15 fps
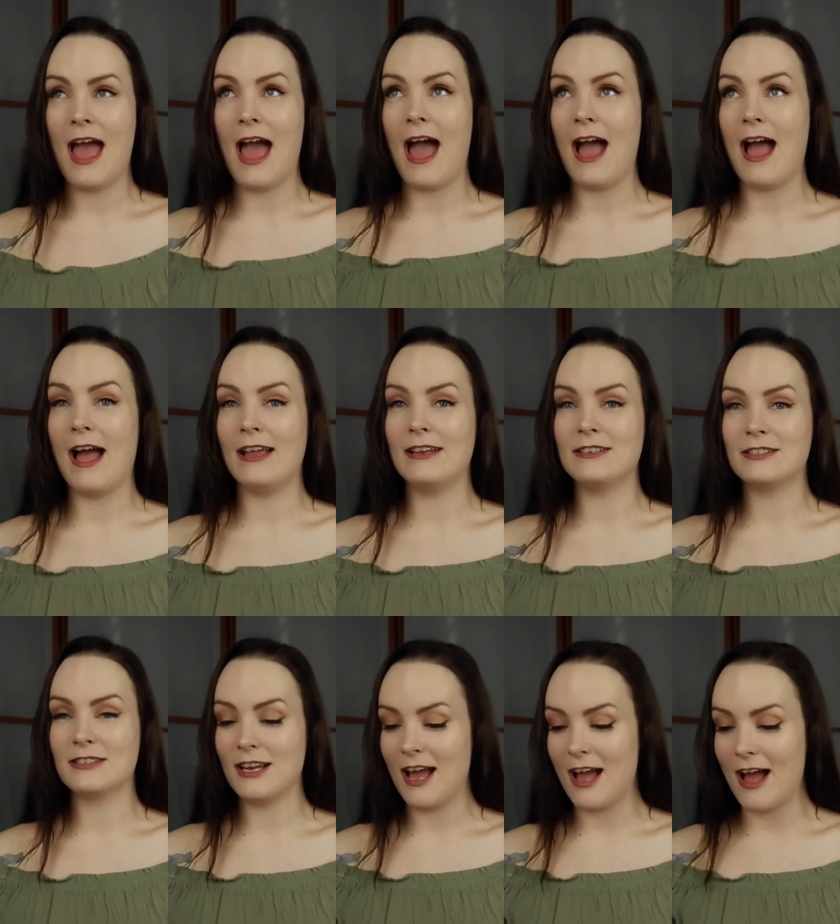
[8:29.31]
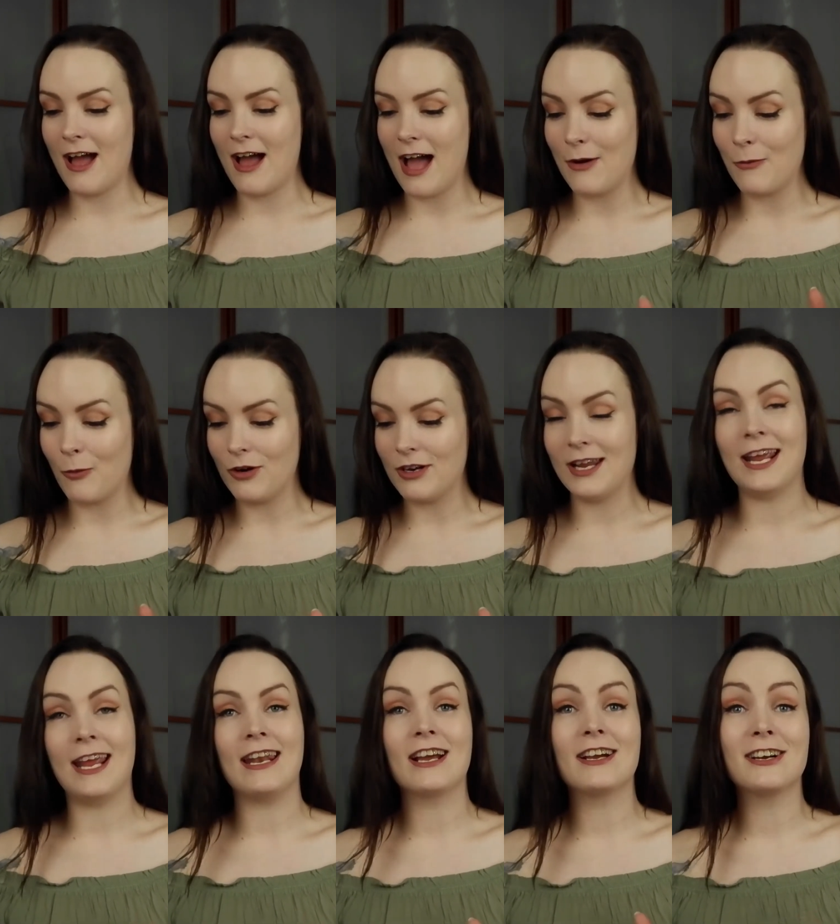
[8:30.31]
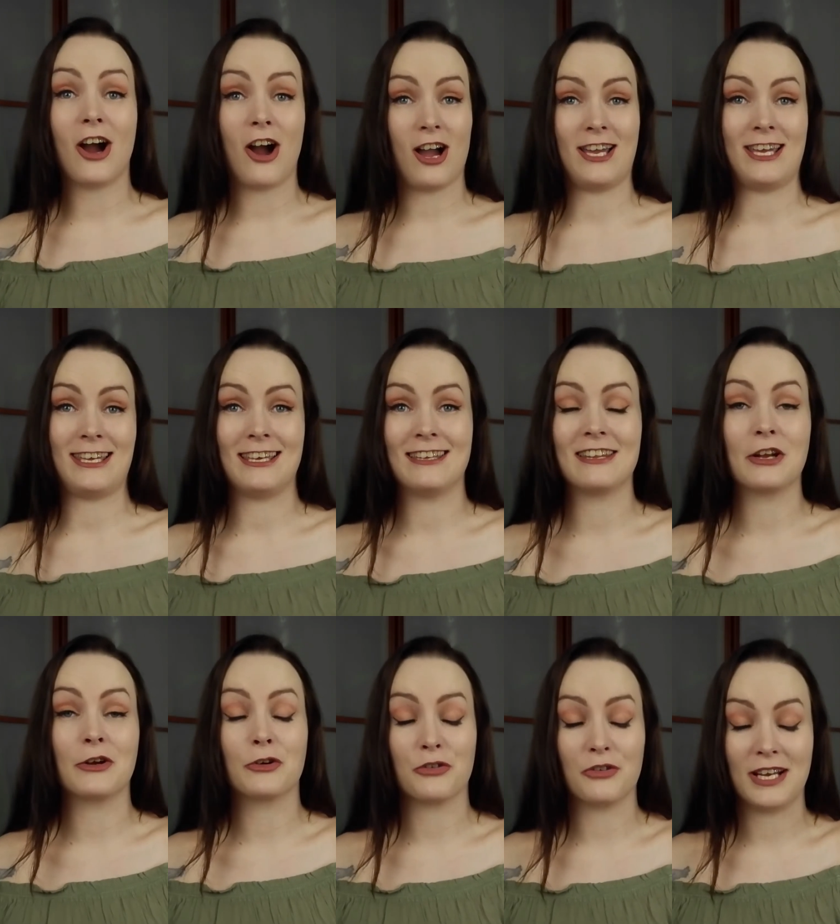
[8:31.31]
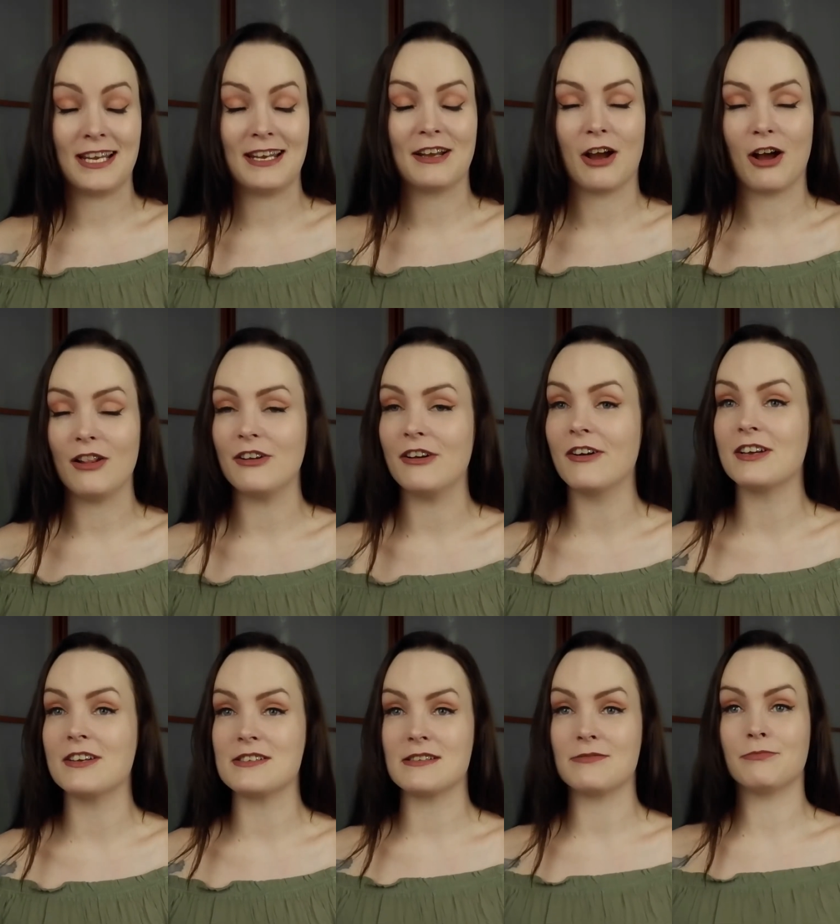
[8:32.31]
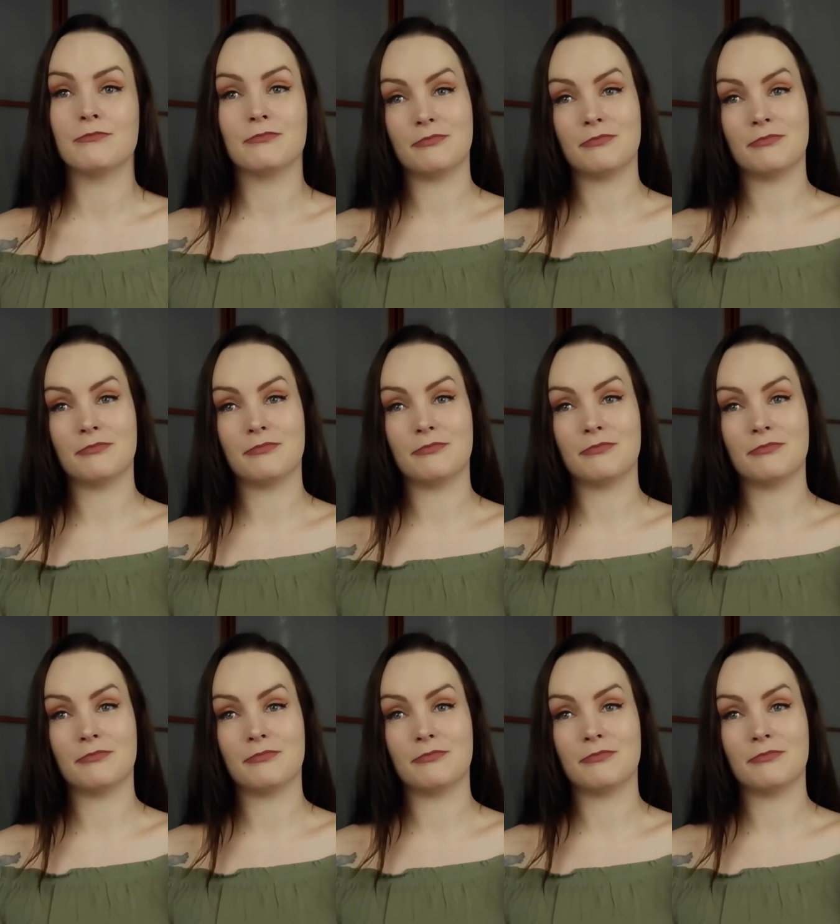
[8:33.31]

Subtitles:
and I want it in khaki, the green color, because